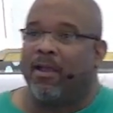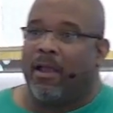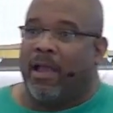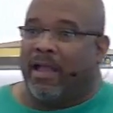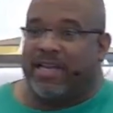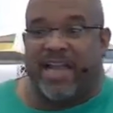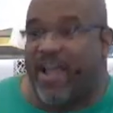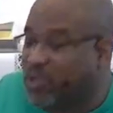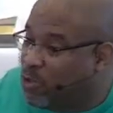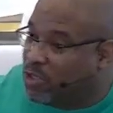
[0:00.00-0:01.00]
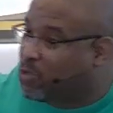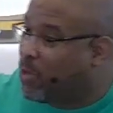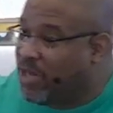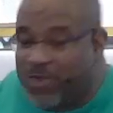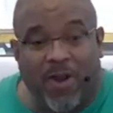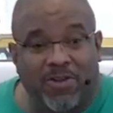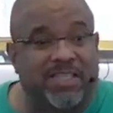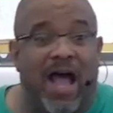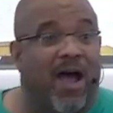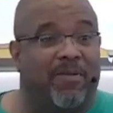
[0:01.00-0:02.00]
Didn't have to do the 23rd
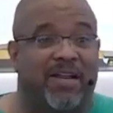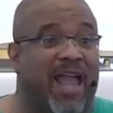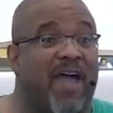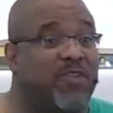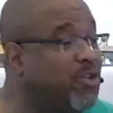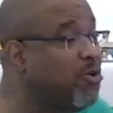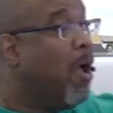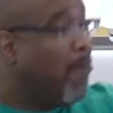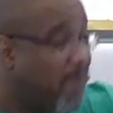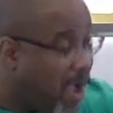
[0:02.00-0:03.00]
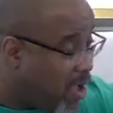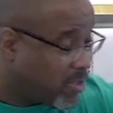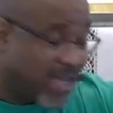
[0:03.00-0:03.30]
Psalm, didn't have to do uh, John